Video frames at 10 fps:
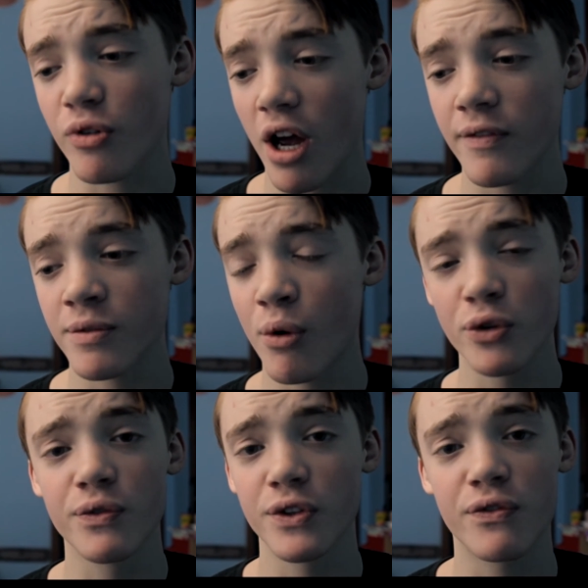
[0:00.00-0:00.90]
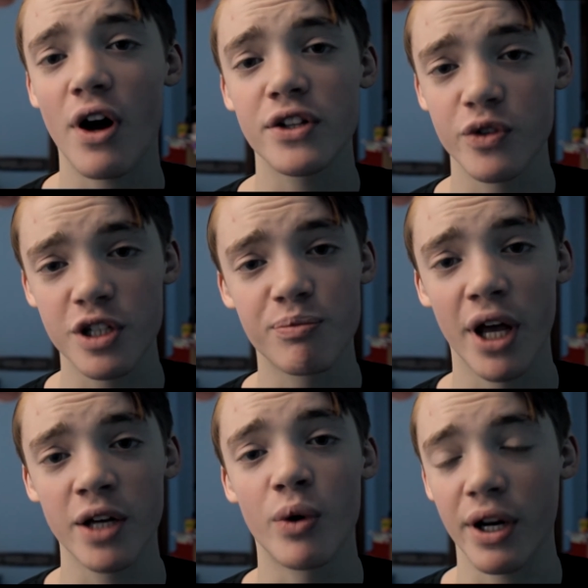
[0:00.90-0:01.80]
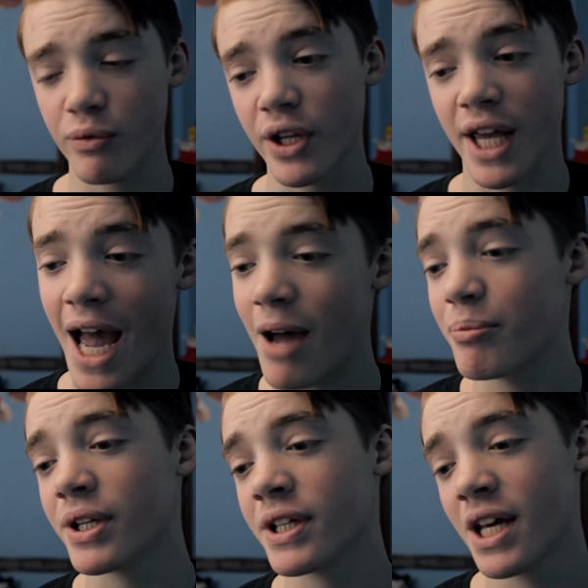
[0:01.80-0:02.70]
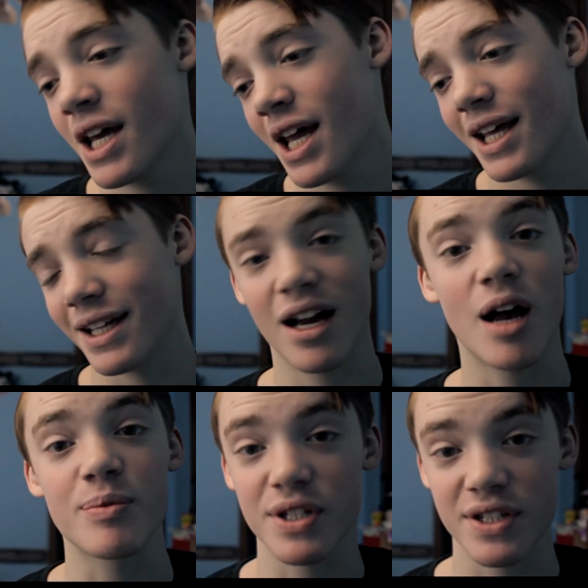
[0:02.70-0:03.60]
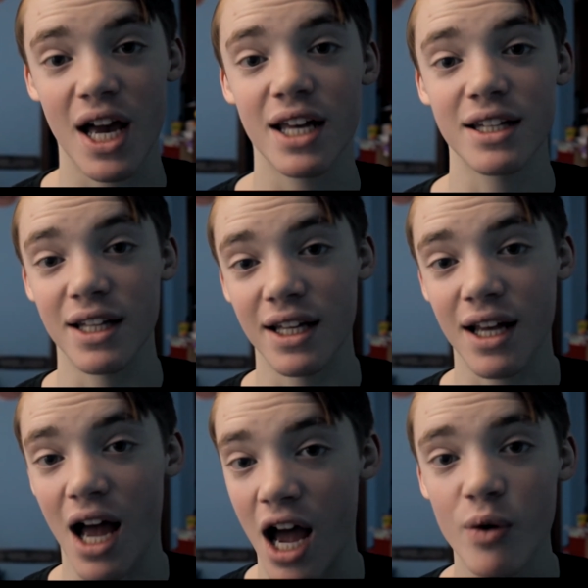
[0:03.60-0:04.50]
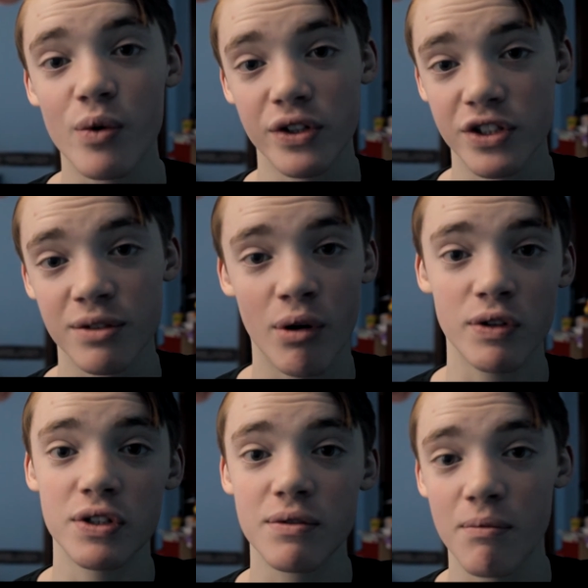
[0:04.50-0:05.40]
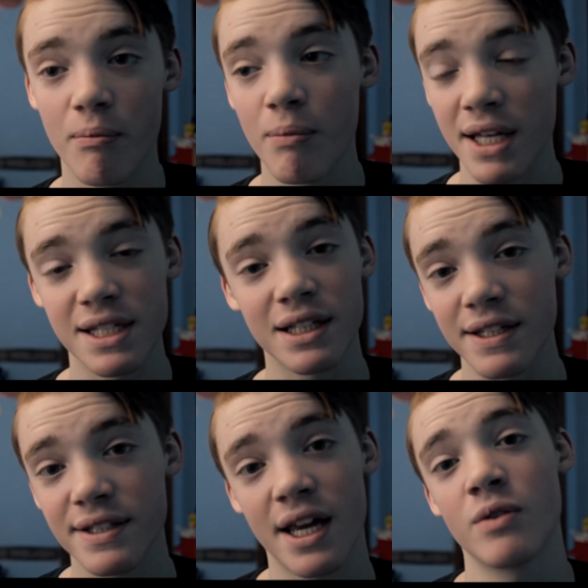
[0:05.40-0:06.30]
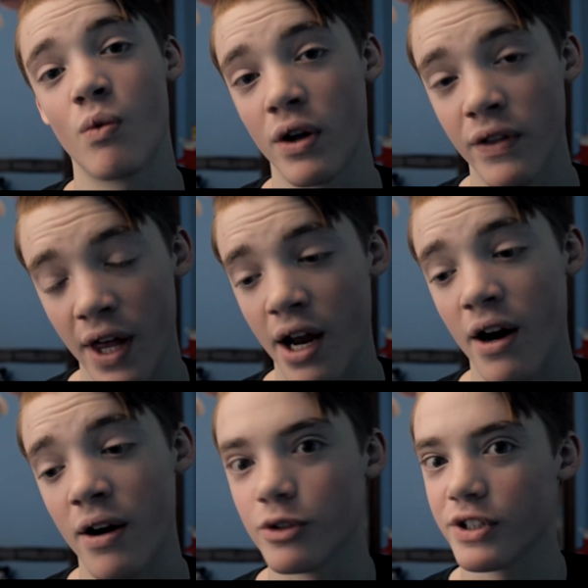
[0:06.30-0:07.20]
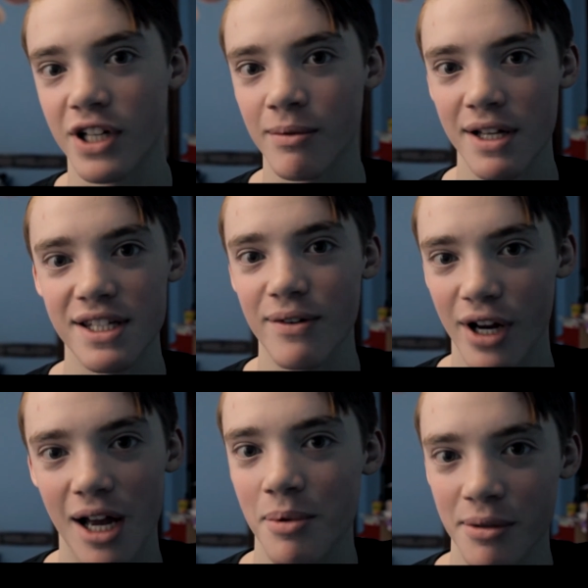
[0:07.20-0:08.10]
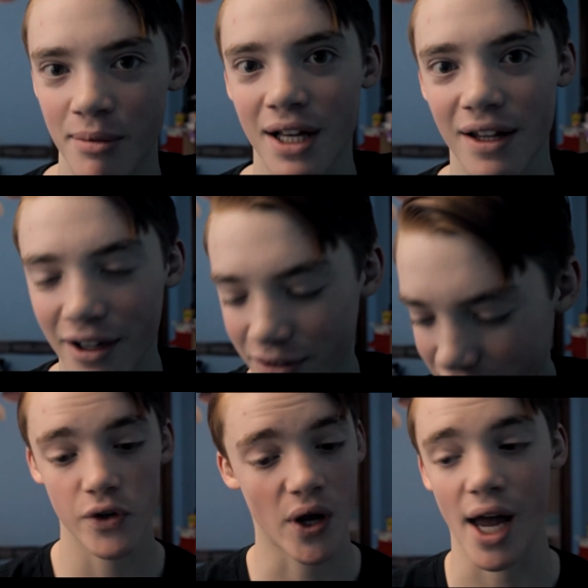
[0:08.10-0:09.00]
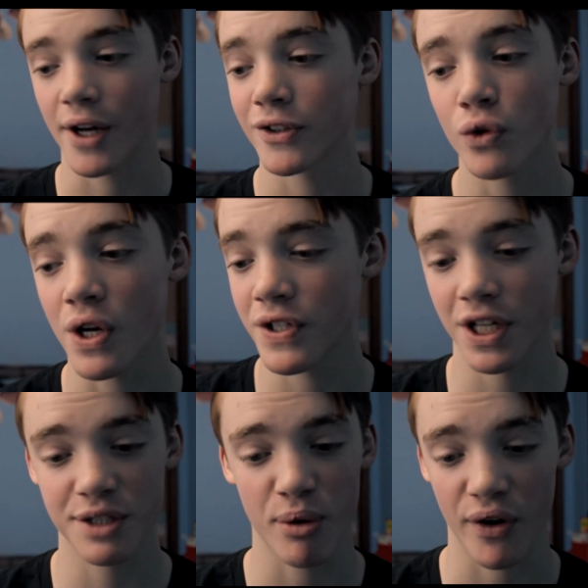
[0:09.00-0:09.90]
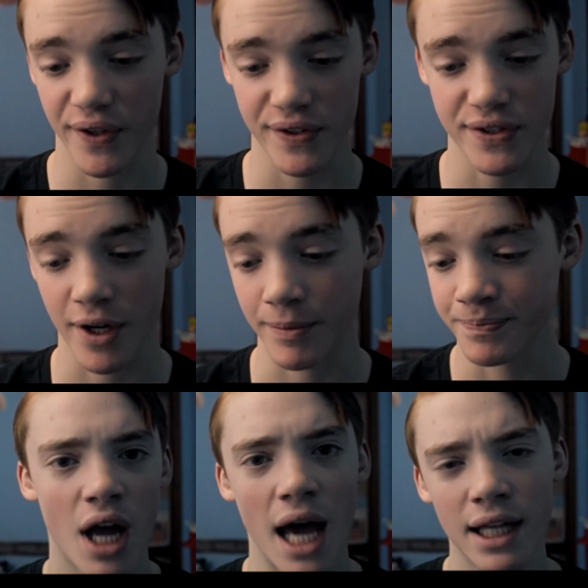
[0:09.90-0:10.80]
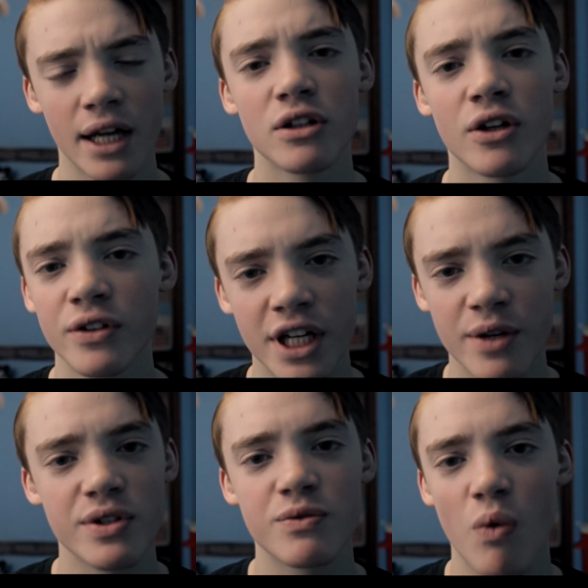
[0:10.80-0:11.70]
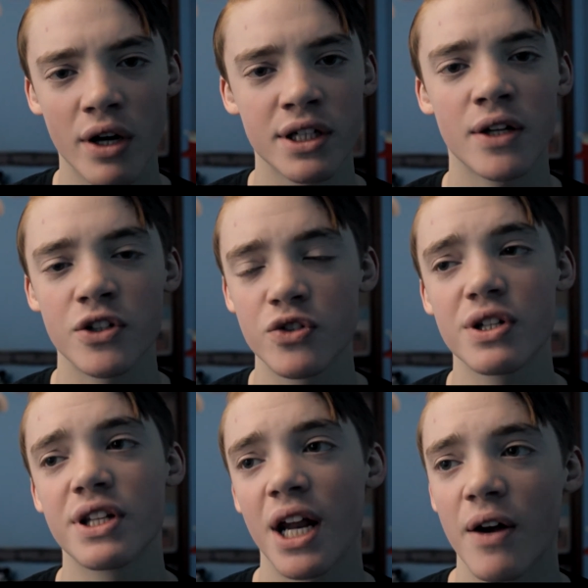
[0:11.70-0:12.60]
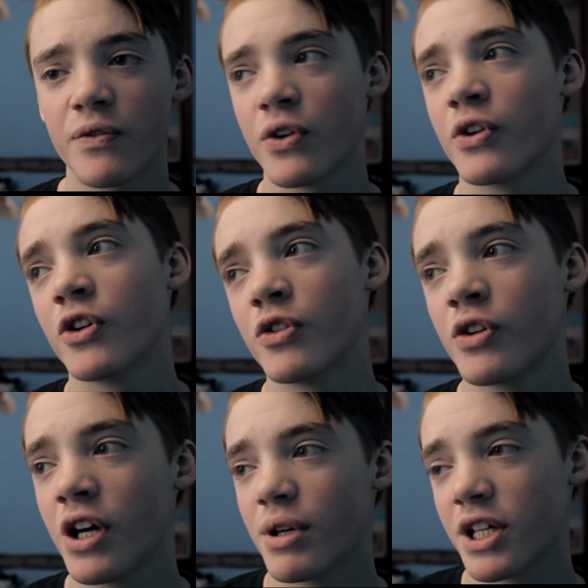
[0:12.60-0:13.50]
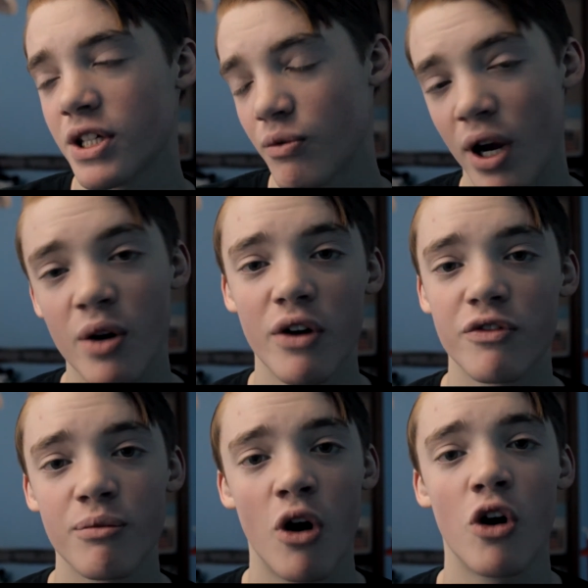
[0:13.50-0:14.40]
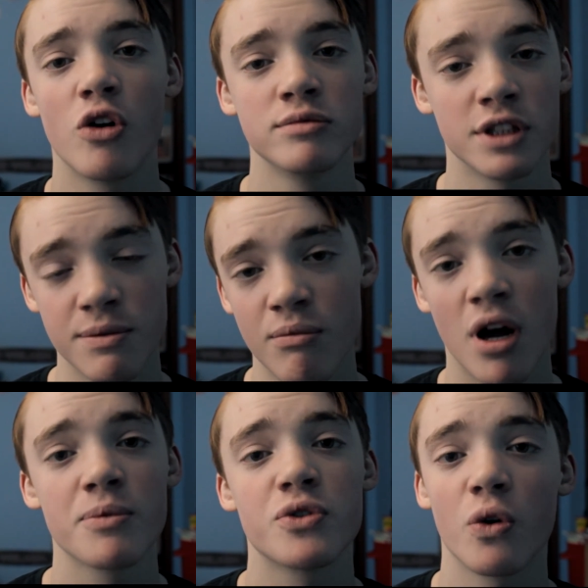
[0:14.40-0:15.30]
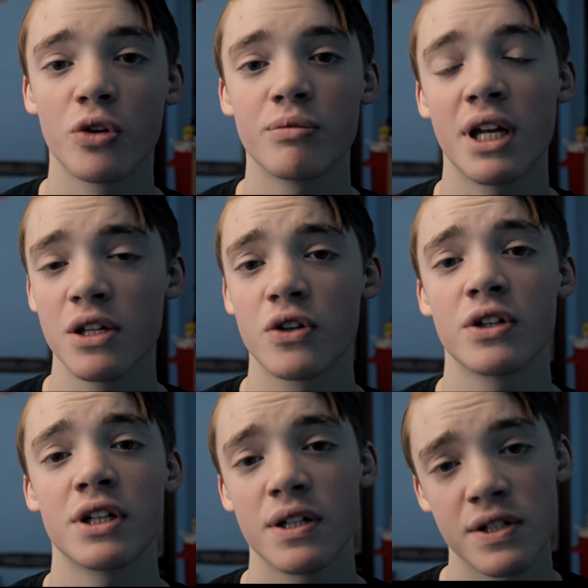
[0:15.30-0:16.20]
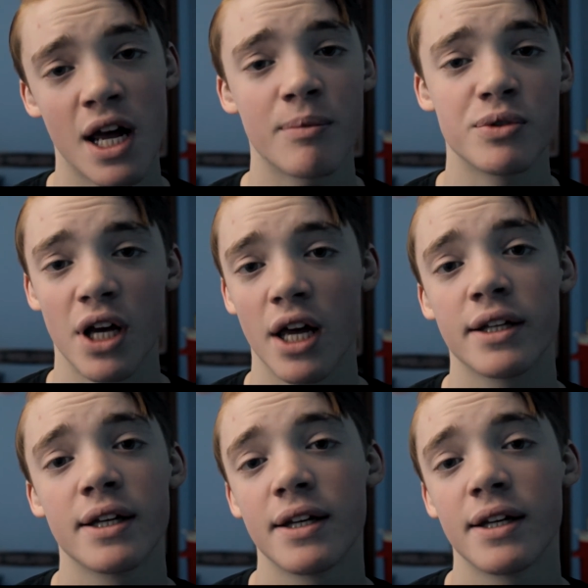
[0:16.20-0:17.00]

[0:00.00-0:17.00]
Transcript: arrived and both of us fought to explain what had really happened. The cops decided that I was the most mentally sane one there. Only time that's ever happened in my life. So yeah, crazy experience. I later learned that he was walking down the street that afternoon because he ran away from home when his mom told him that he couldn't get Snapchat.